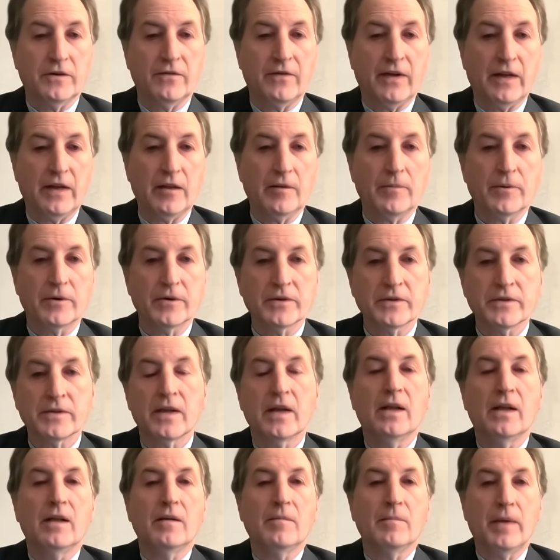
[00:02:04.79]
for developers.
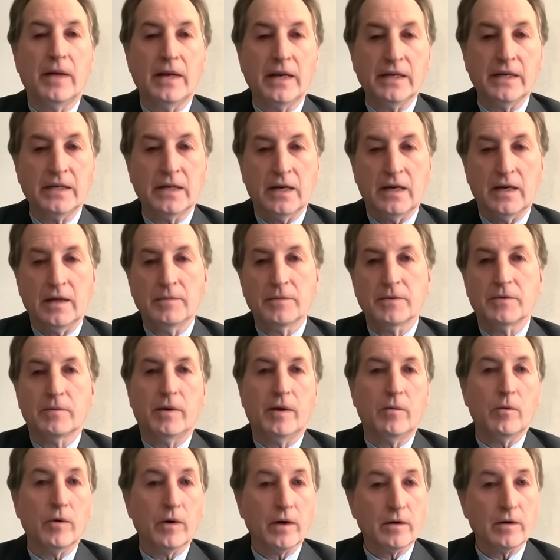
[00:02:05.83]
Many times
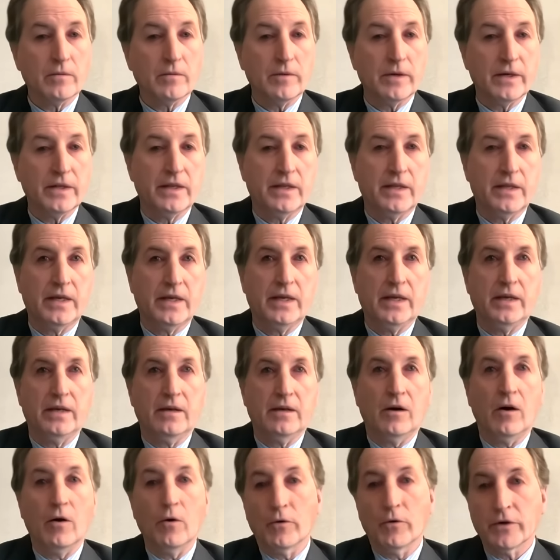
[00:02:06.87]
we work with
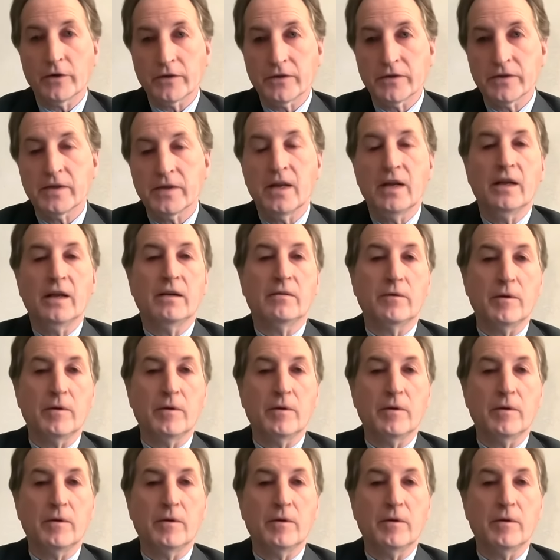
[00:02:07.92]
the owners.